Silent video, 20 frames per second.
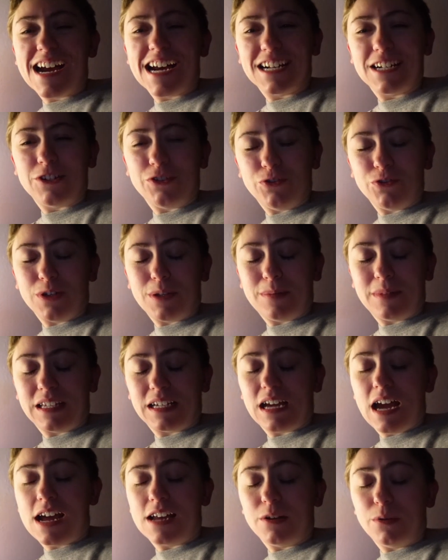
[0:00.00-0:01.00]
I had a dream
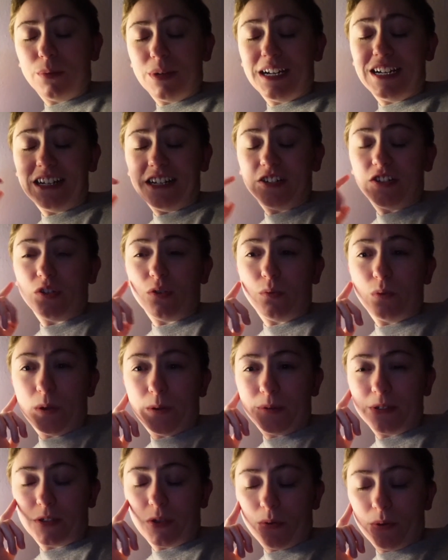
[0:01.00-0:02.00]
that kind of went into
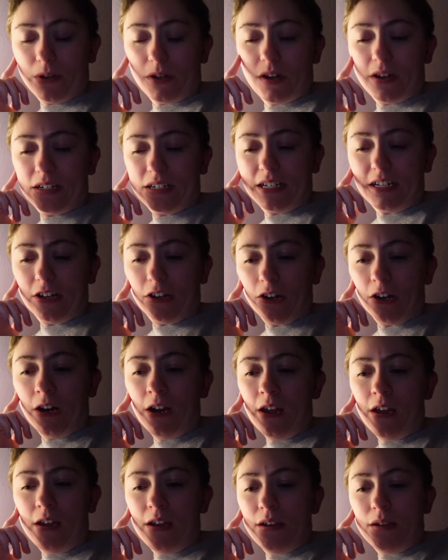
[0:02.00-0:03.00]
what was going on here,
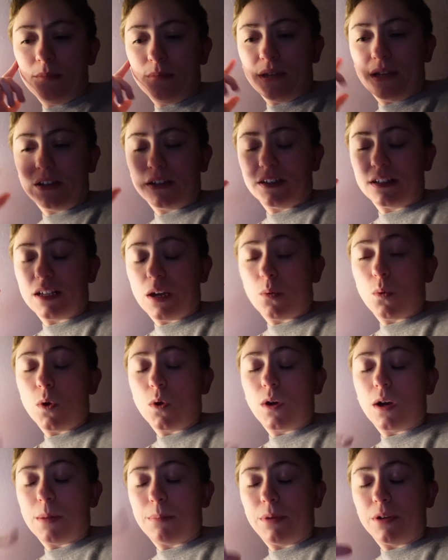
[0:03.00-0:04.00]
because I
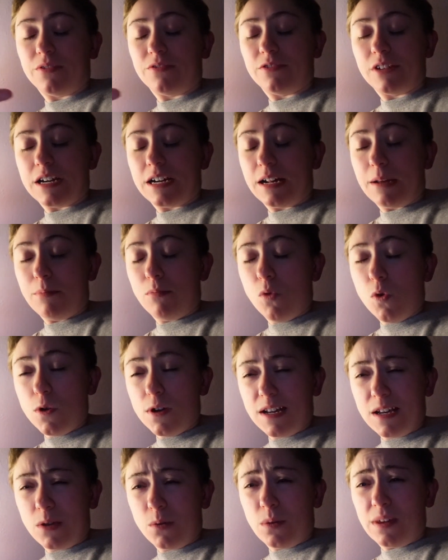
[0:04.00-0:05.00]
woke up on Friday
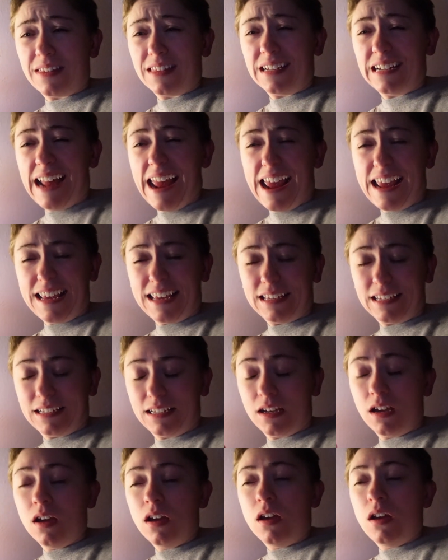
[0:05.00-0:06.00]
morning with it
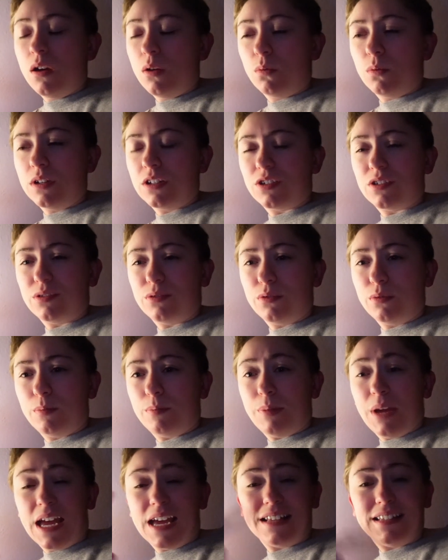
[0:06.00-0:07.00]
aching, went to
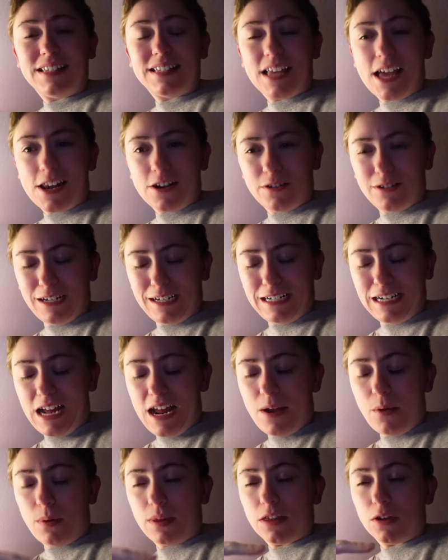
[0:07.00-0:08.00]
bed Saturday
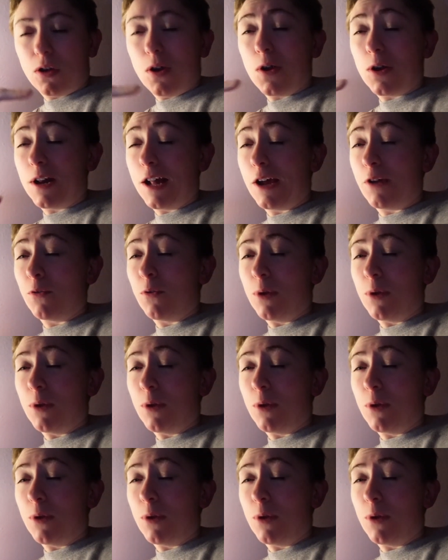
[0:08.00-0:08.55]
night with it hurting